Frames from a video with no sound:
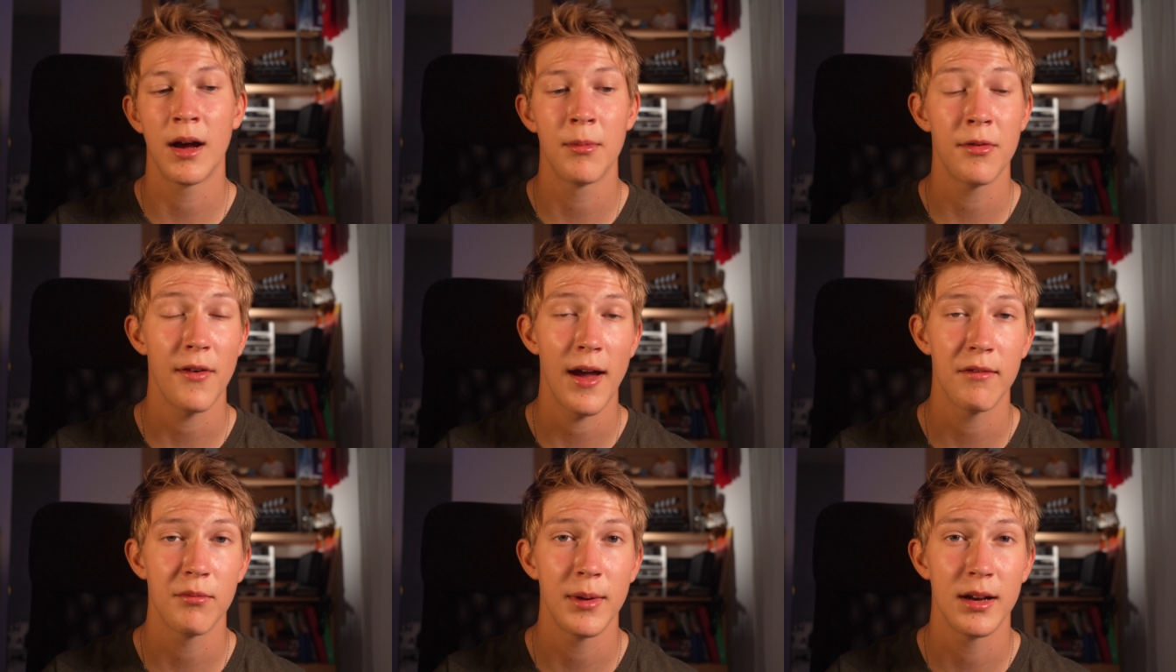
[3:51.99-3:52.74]
If I
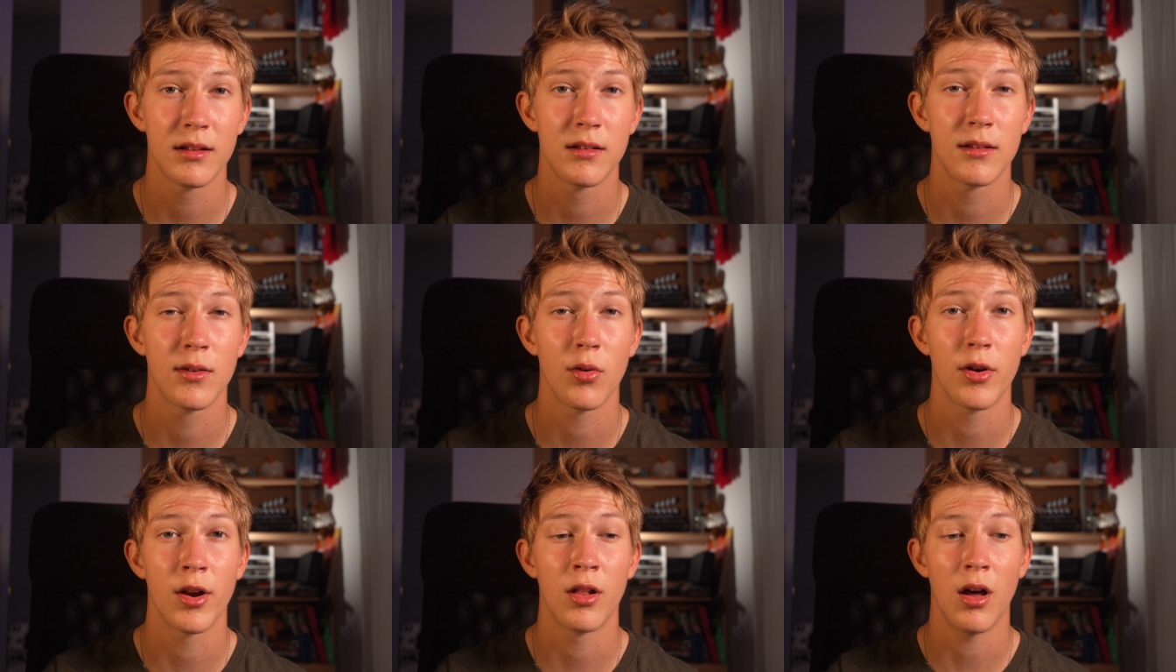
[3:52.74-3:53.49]
haven't made a
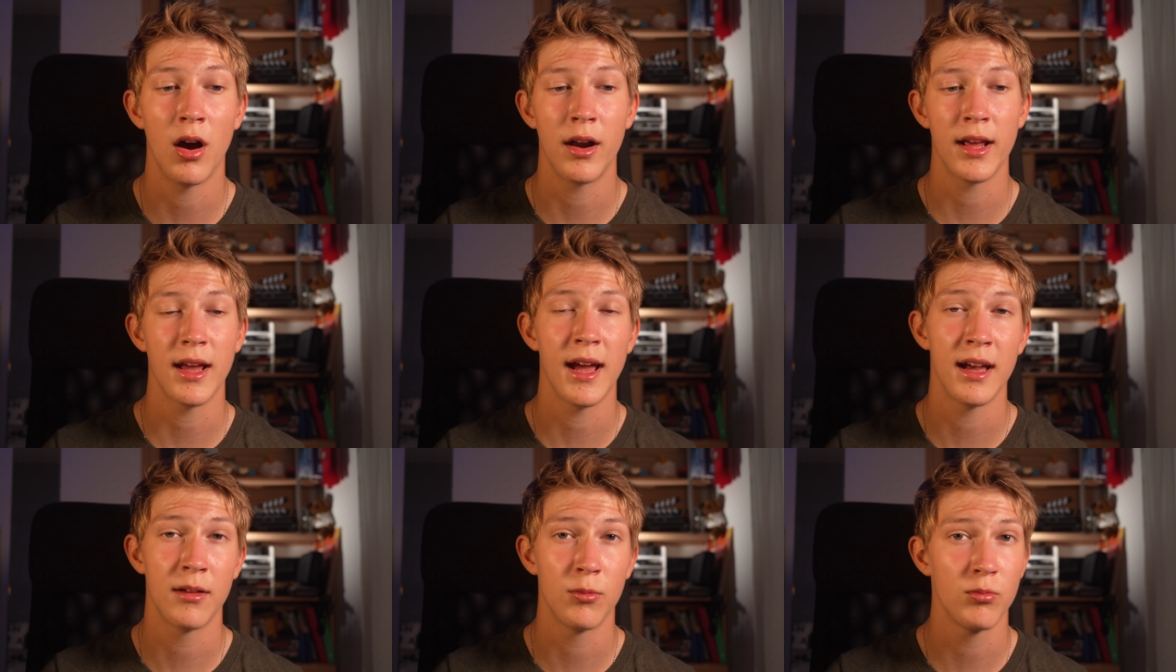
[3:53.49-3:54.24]
tutorial on it
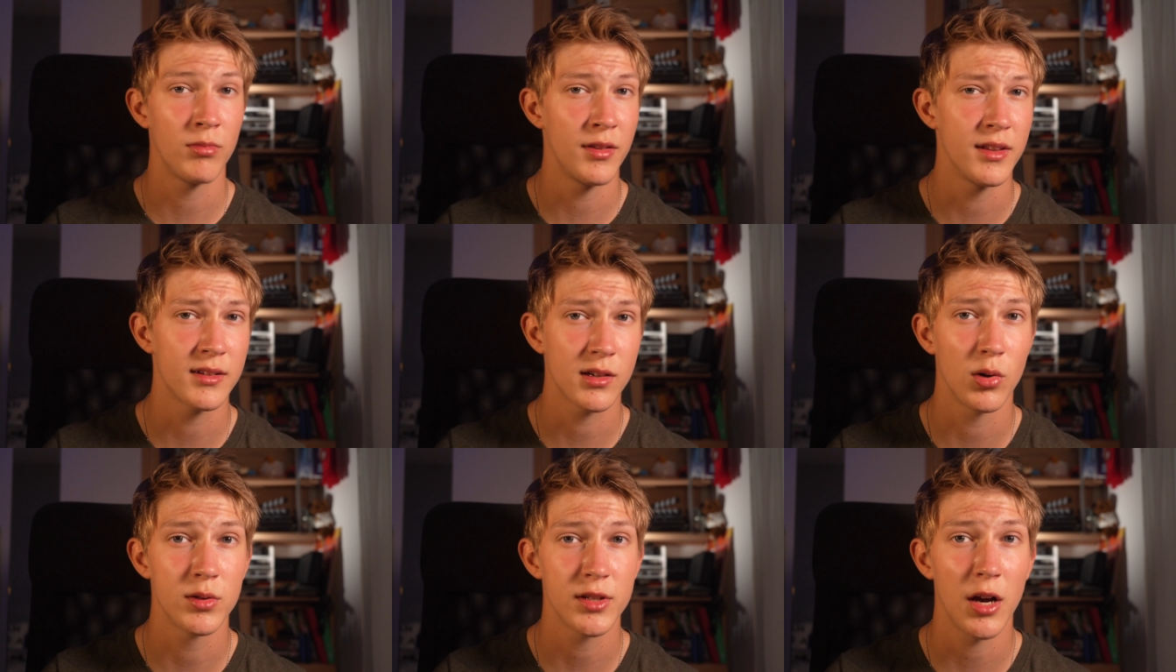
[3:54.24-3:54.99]
when this
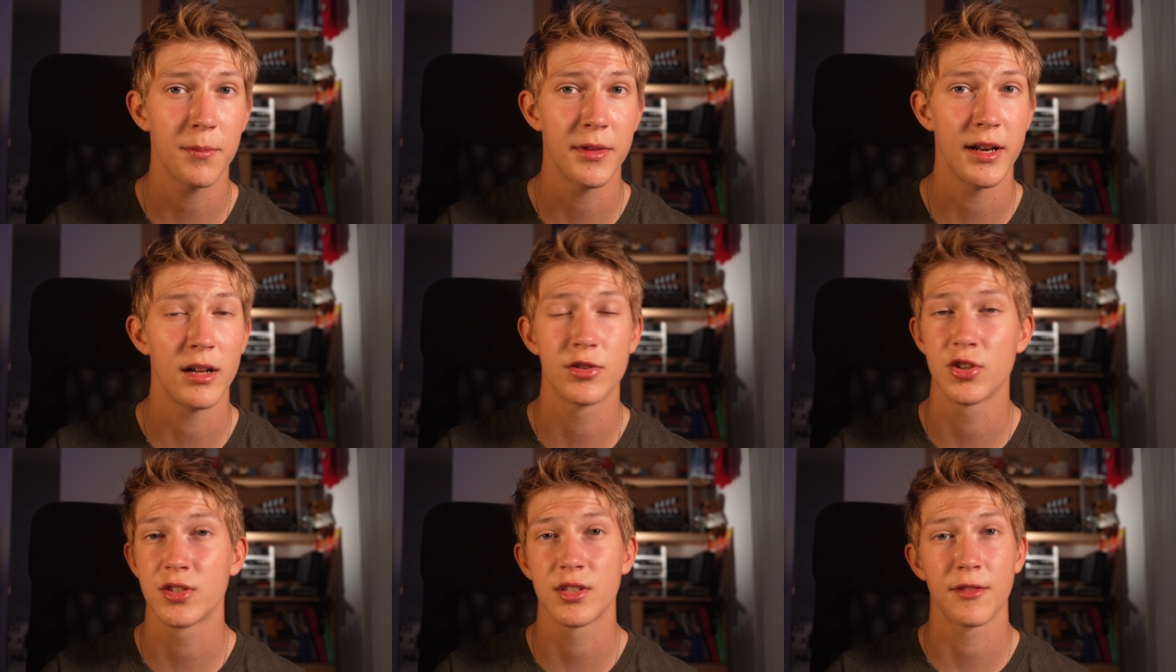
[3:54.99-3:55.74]
goes up, then I'll
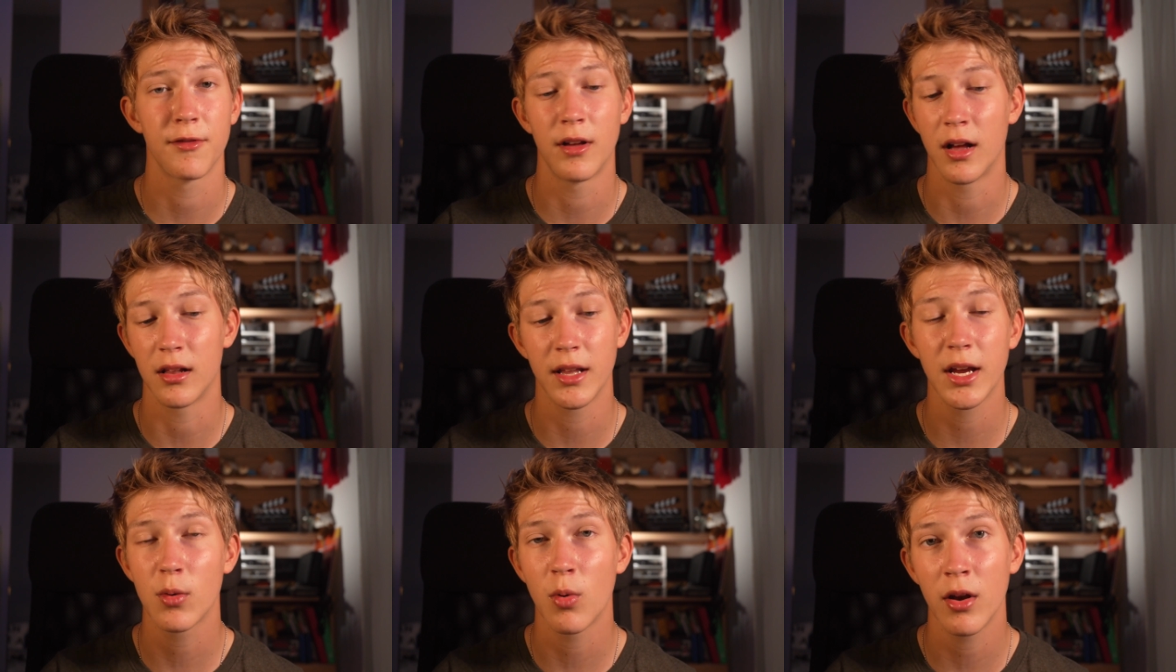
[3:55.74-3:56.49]
just
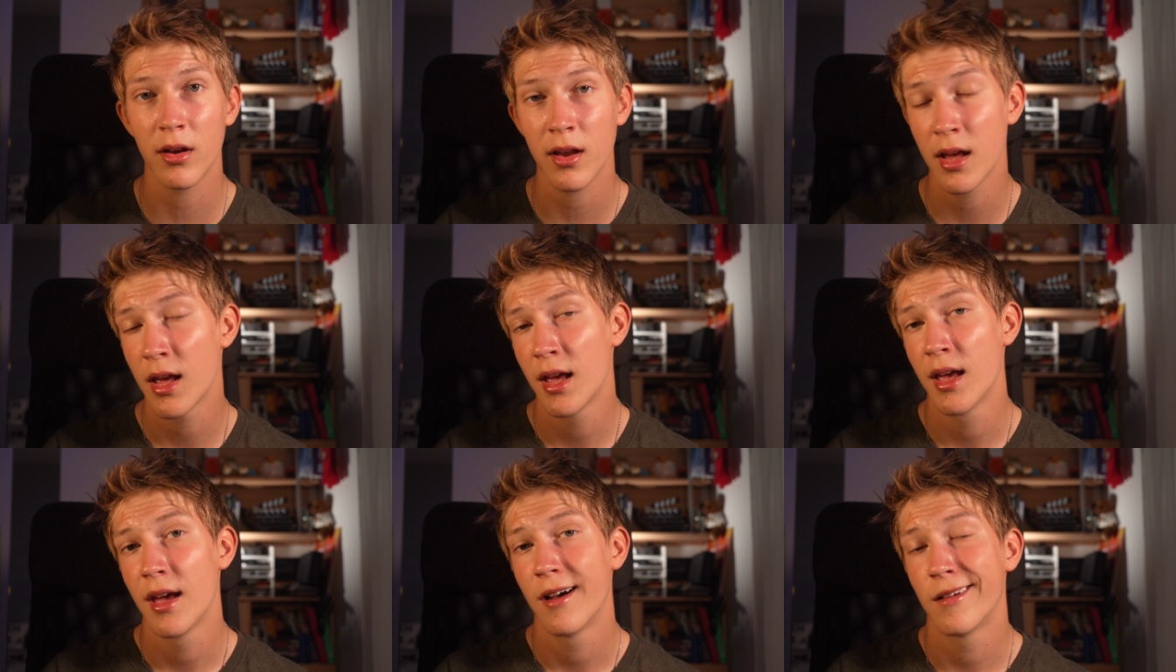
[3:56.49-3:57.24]
link one
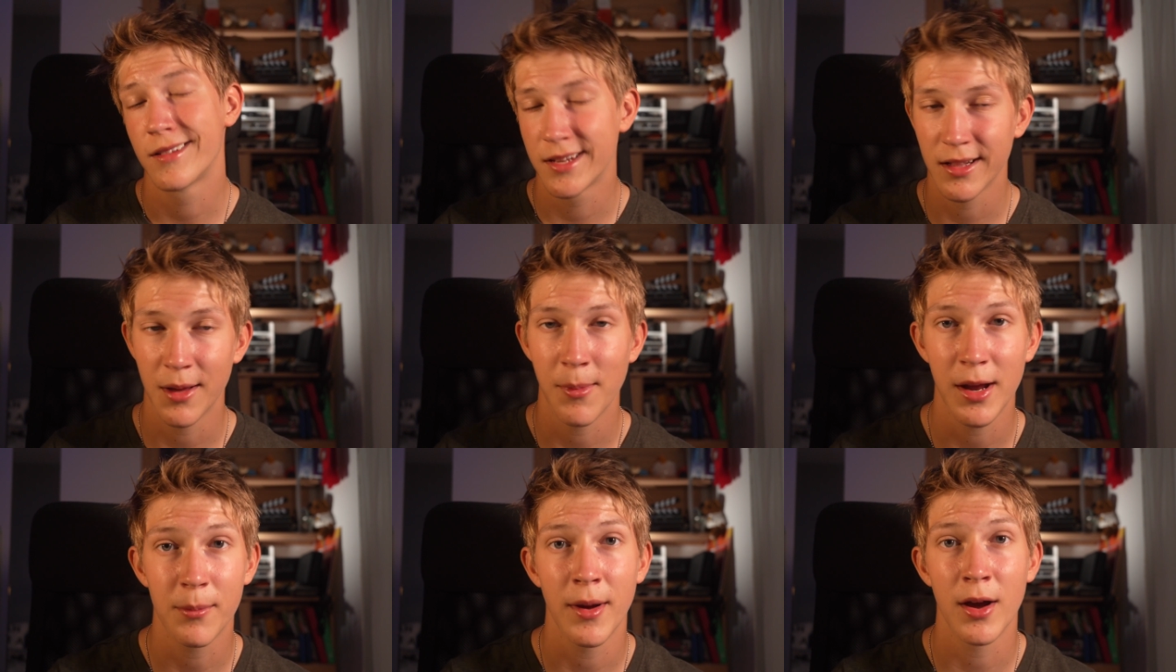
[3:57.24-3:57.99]
until I
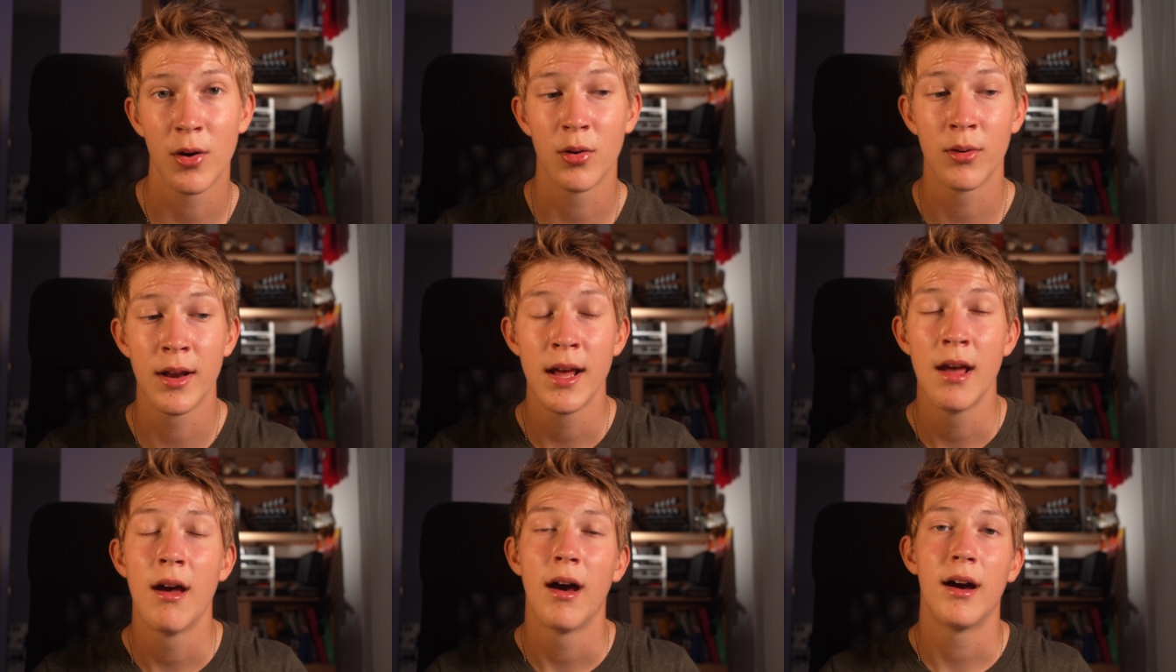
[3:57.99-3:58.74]
make my own.
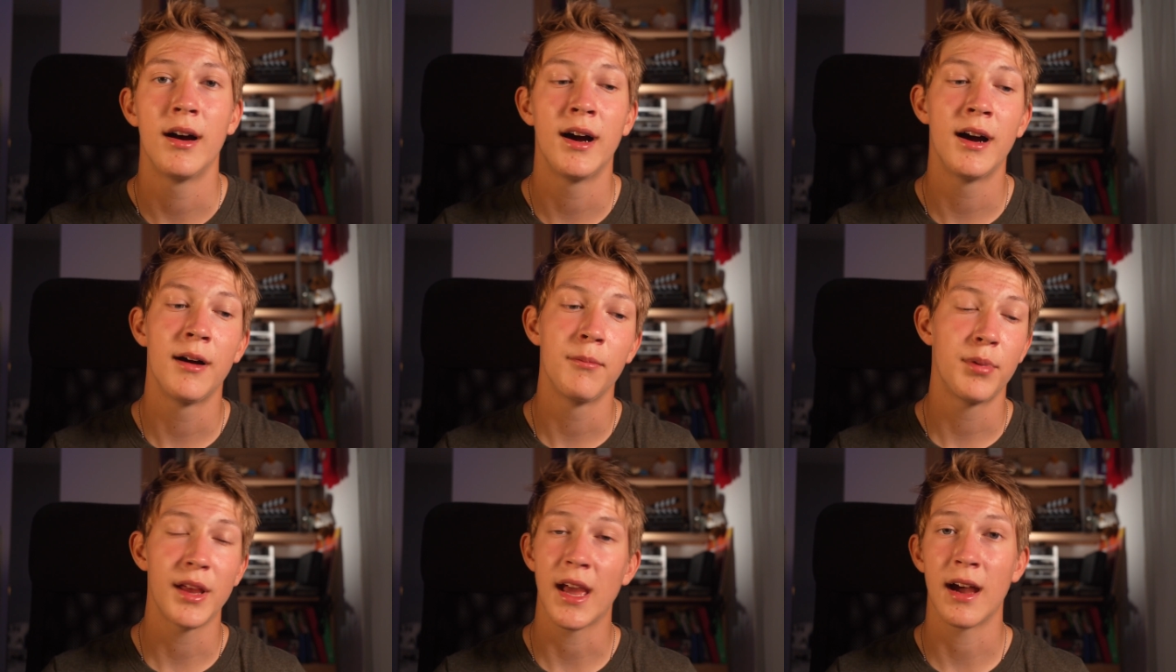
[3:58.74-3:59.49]

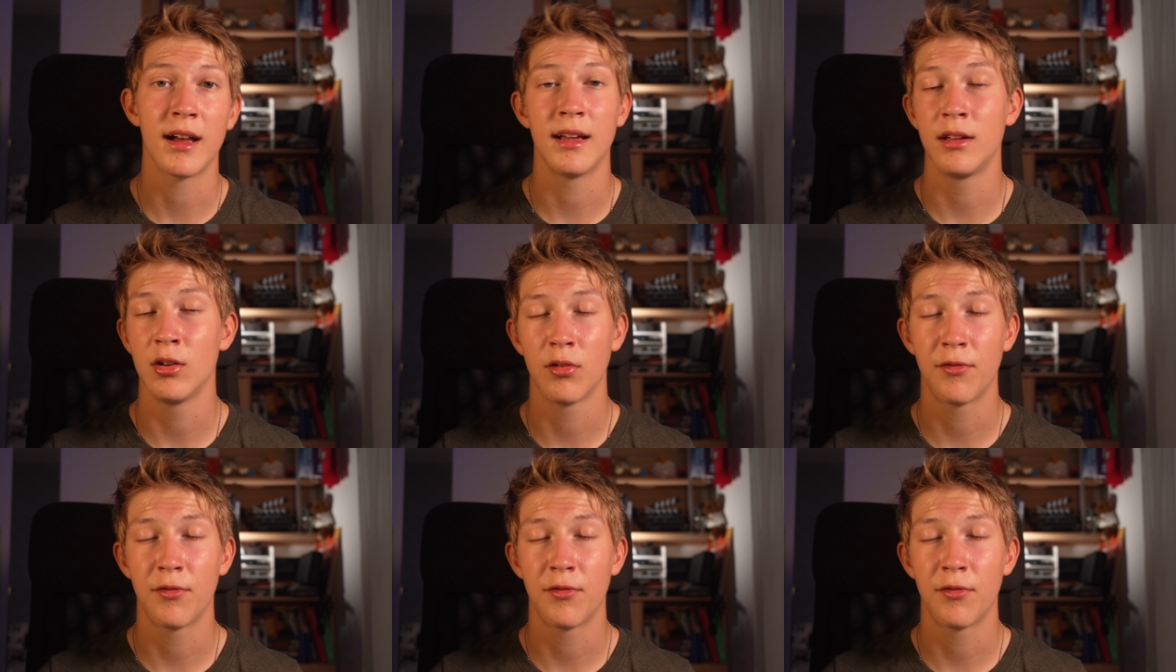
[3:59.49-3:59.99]
But yeah, you'll